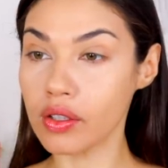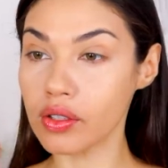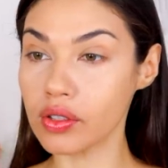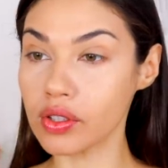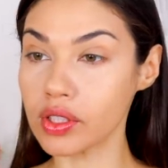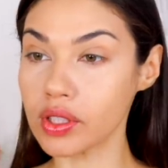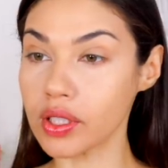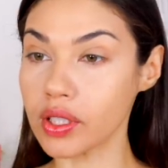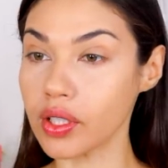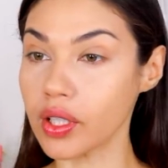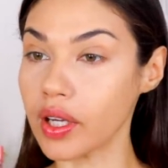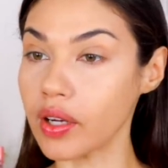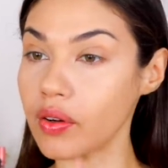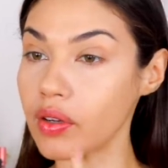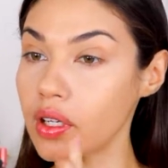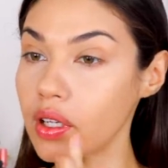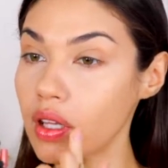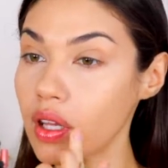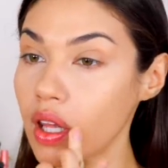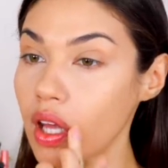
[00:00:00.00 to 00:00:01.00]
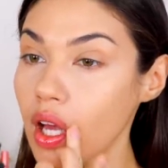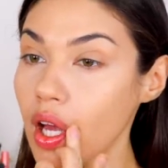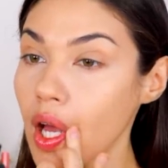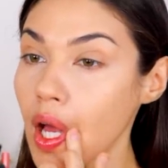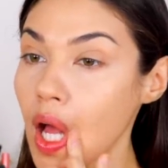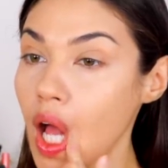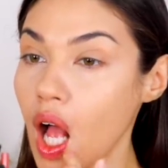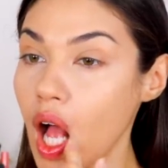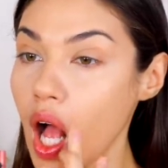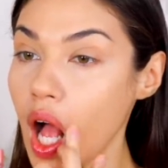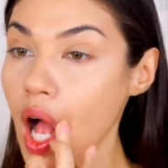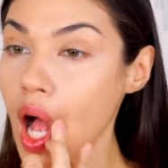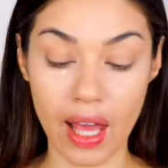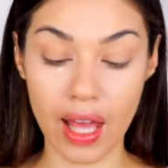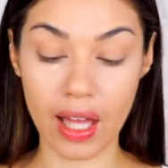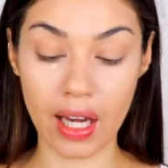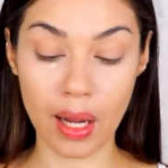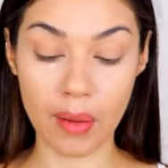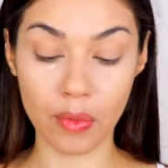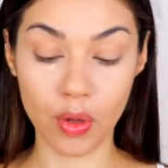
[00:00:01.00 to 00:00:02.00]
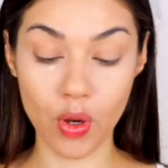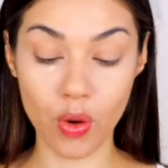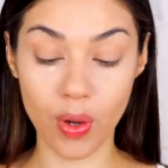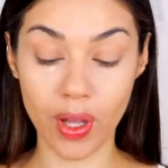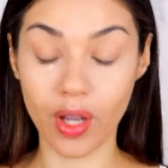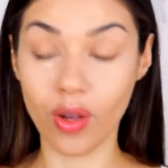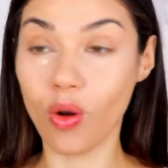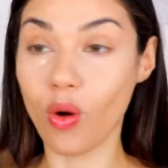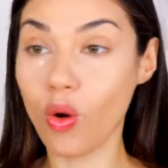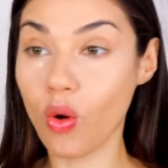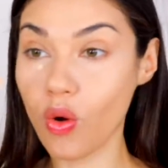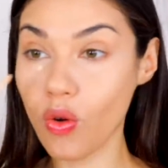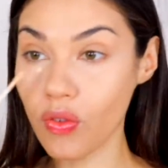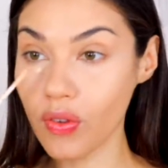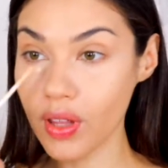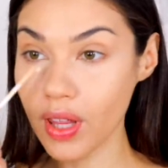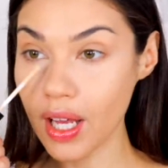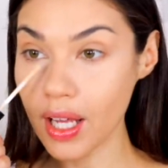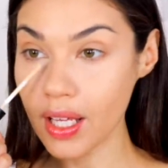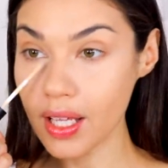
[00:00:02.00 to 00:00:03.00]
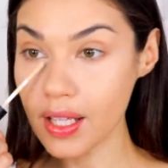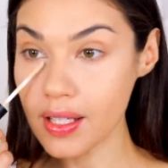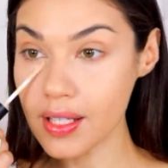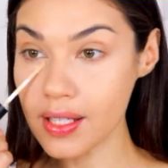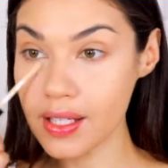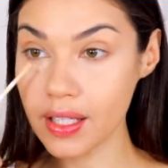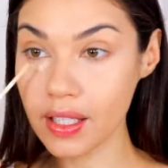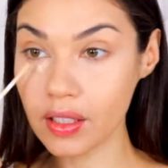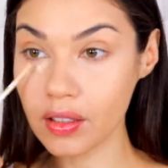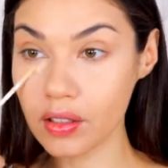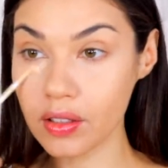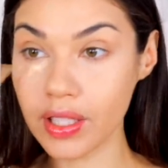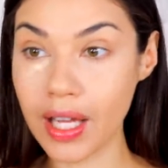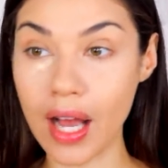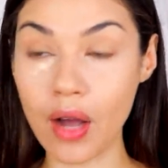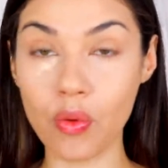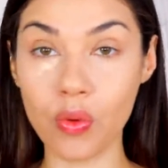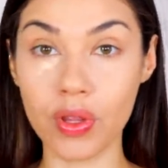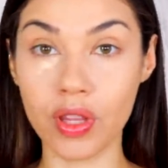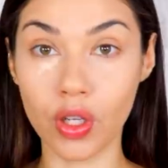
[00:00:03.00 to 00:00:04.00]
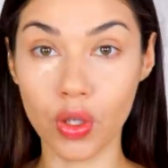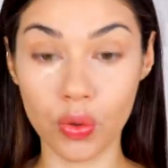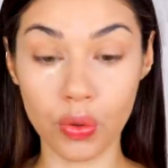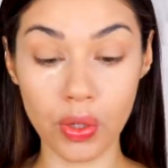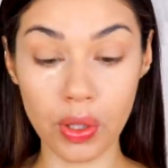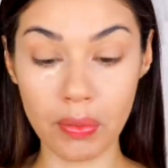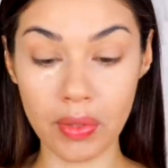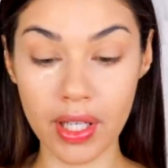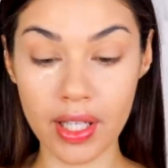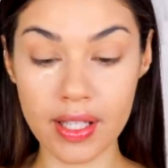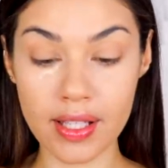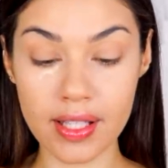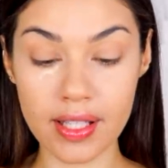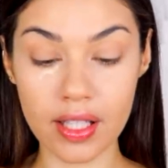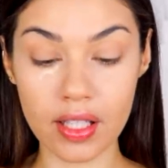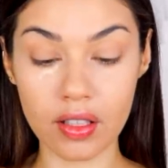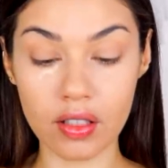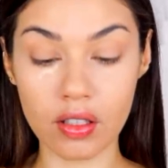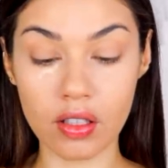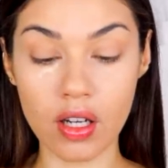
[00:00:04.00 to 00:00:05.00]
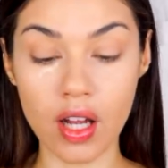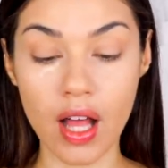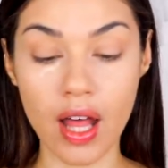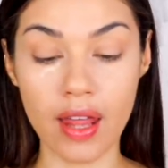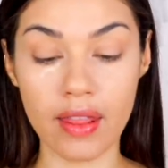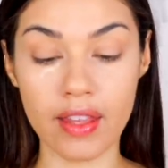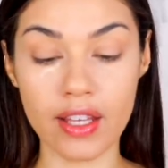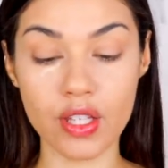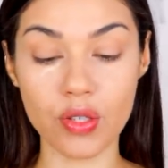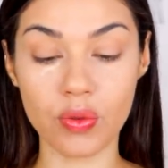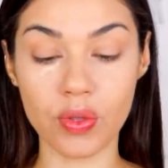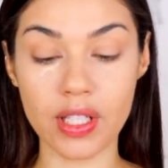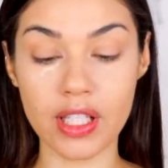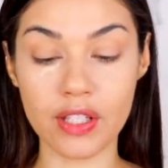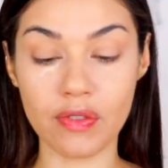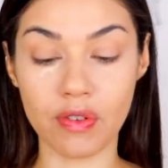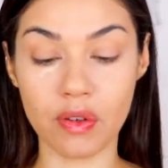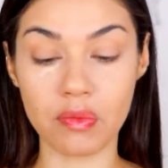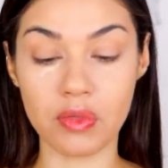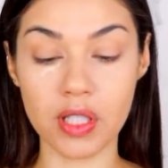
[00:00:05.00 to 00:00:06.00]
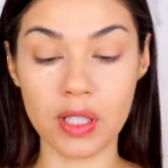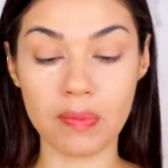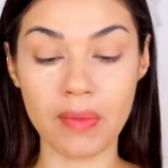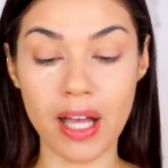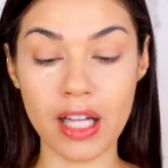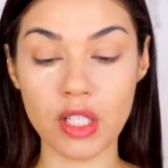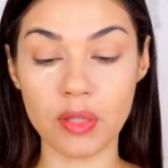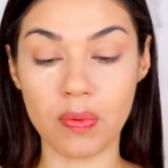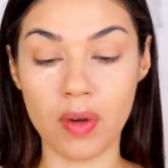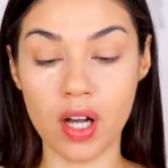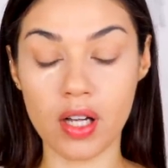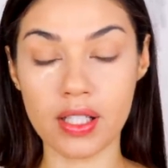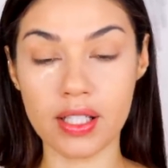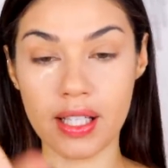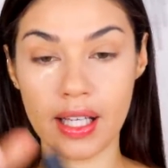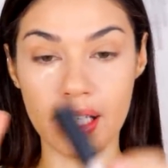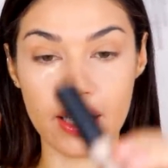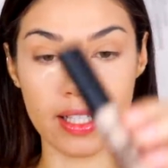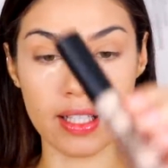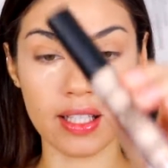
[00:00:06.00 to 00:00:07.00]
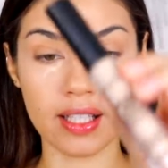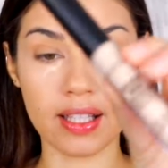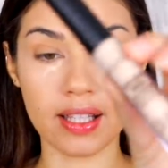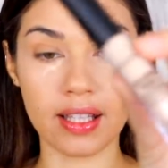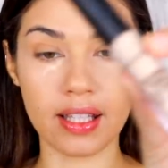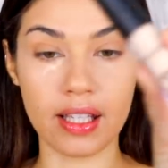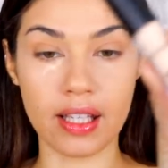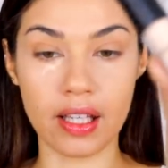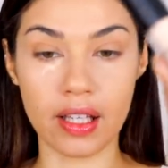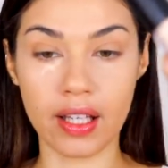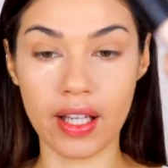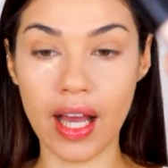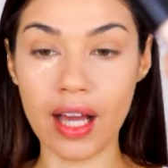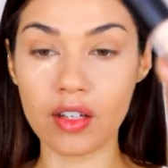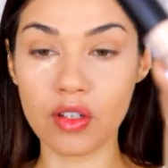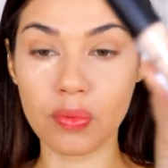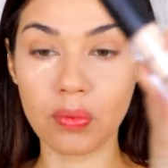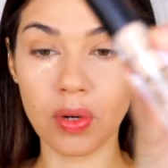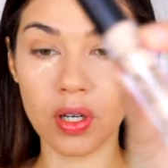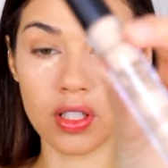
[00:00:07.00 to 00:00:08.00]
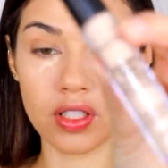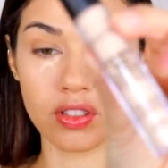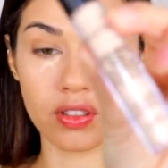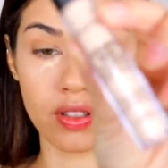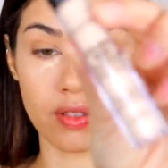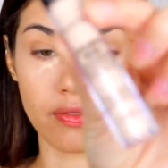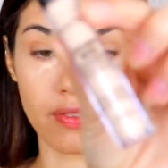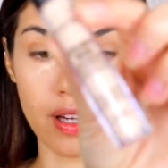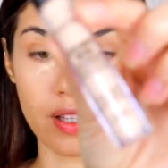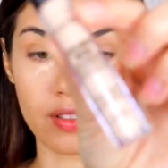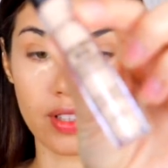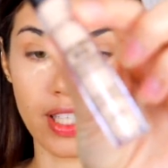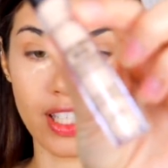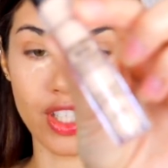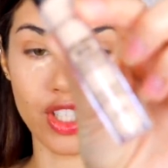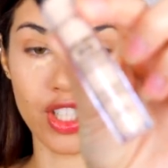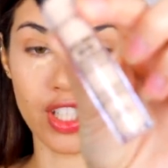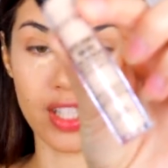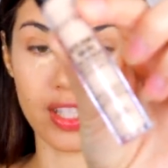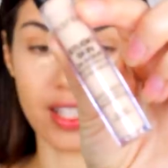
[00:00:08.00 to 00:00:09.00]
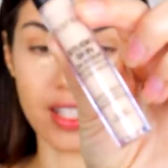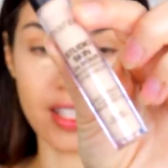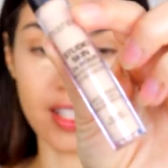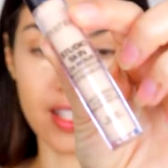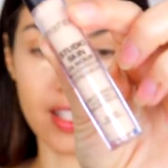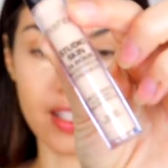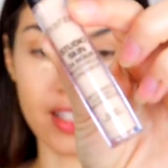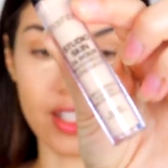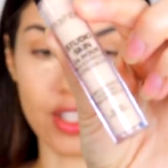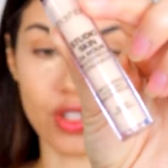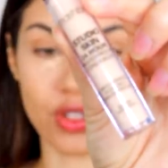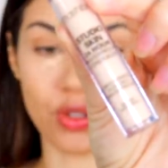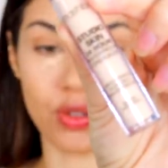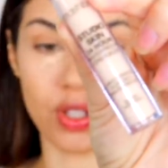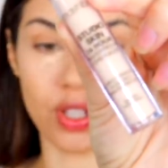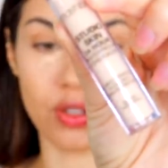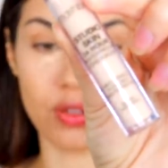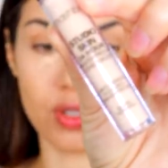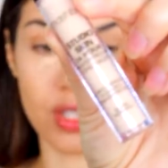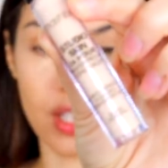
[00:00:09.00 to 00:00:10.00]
Just gonna get rid of that and I'm going over that concealer now with a creamy concealer. This one is from Smashbox and it's the counterpart to the foundation. This is the Studio